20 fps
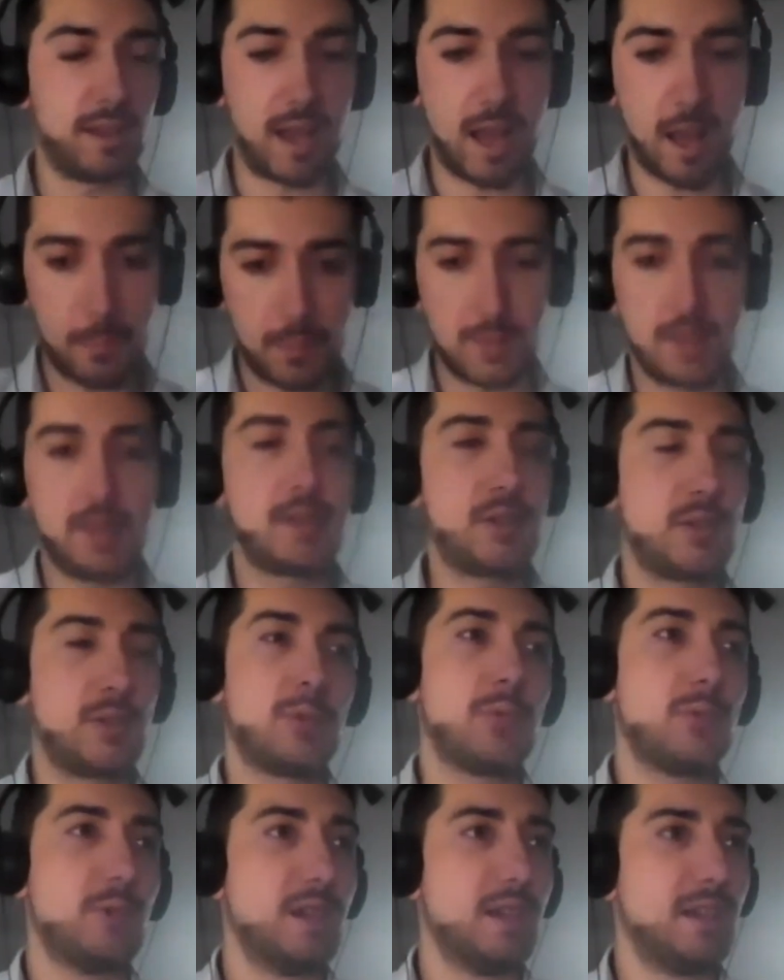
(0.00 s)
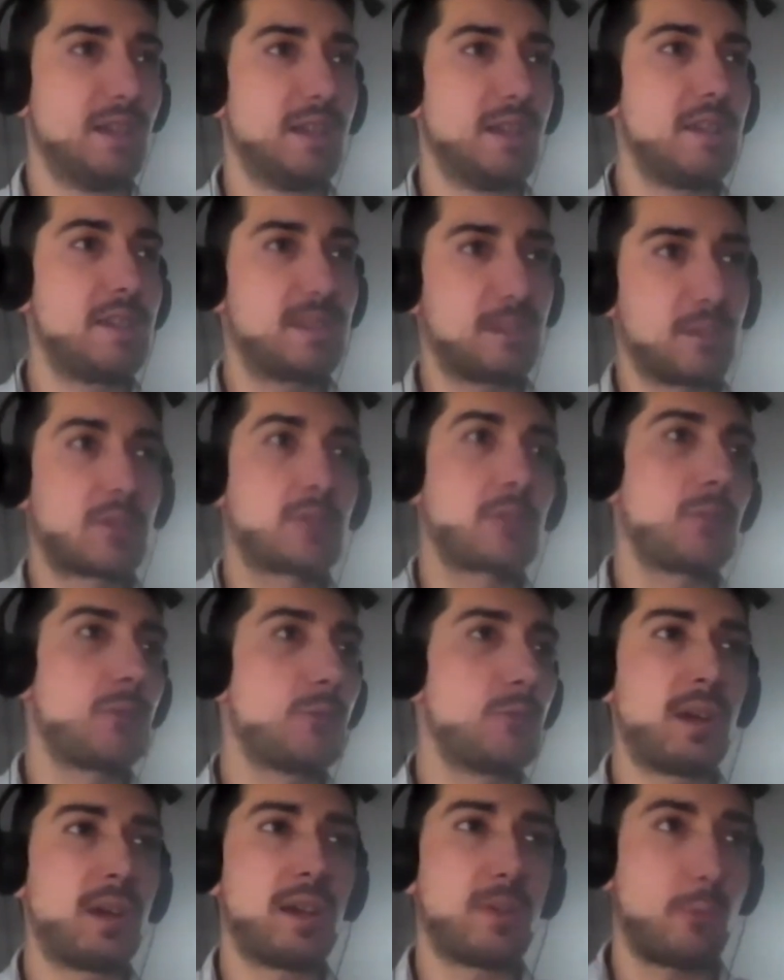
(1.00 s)
happy to listen to
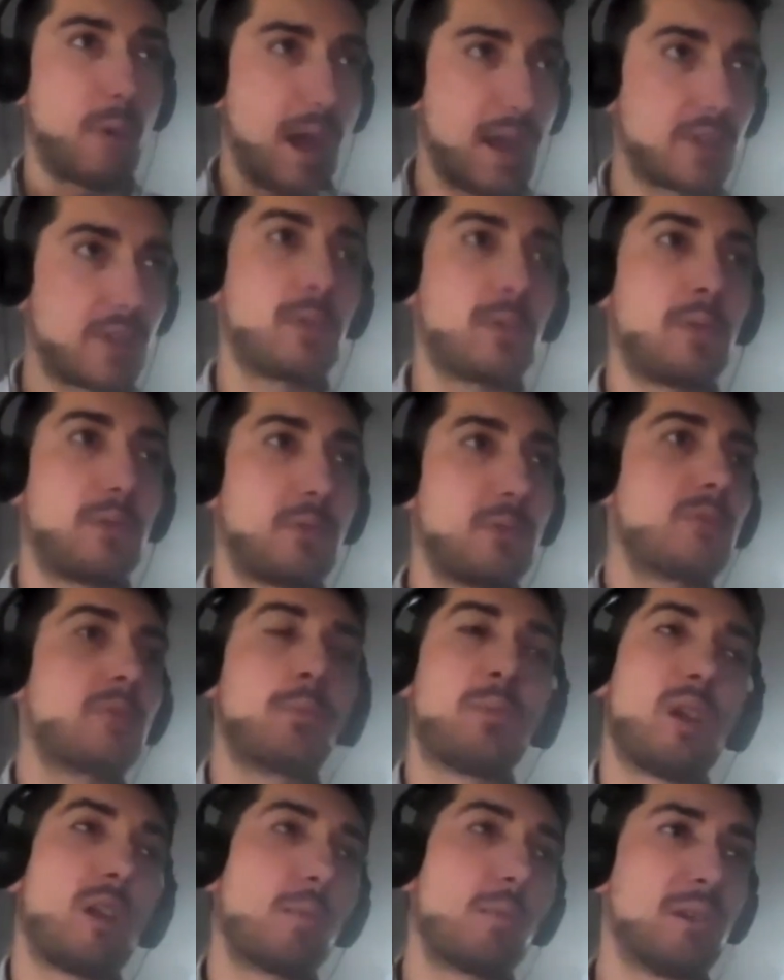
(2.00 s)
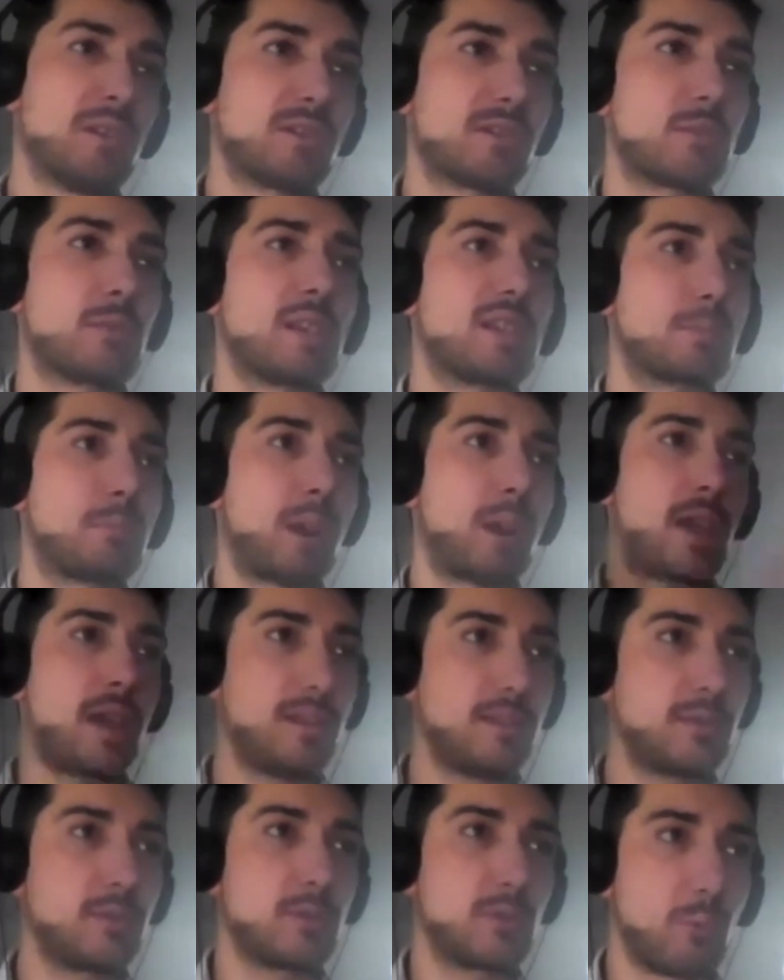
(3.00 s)
you and write with you the blog post to
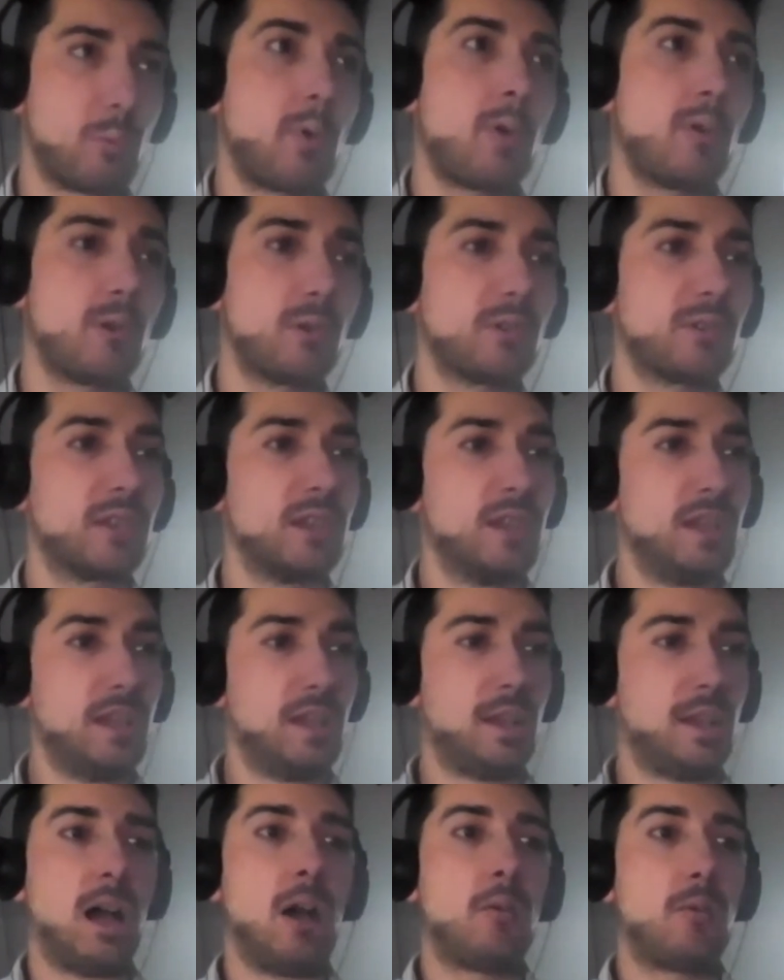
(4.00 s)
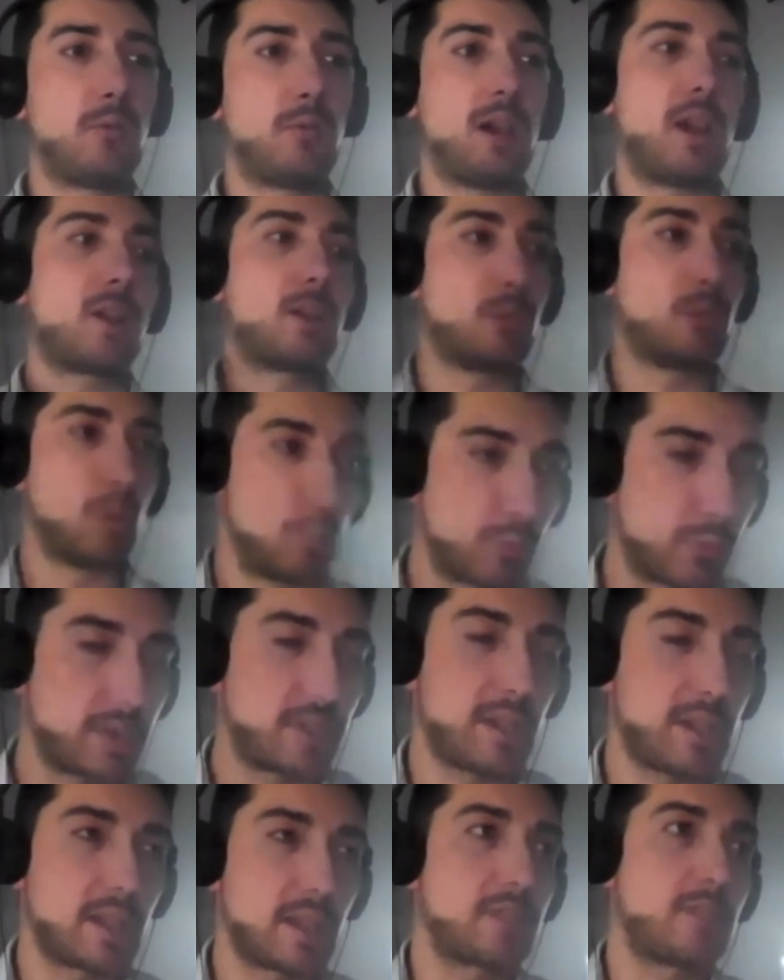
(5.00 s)
explain to the world how Falco
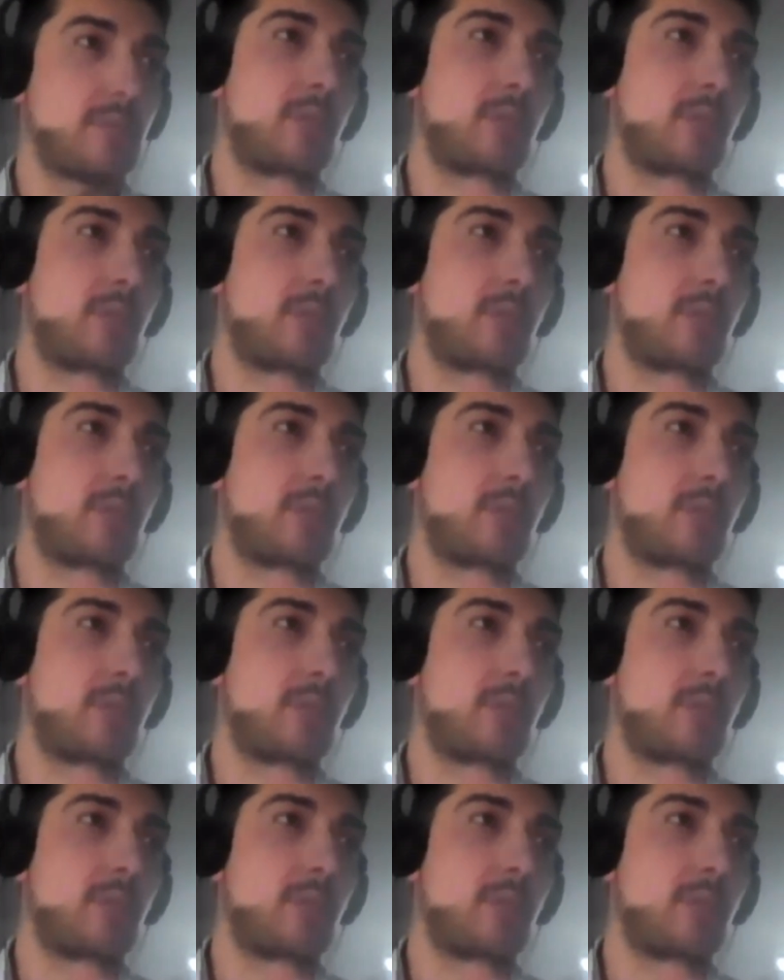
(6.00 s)
protects your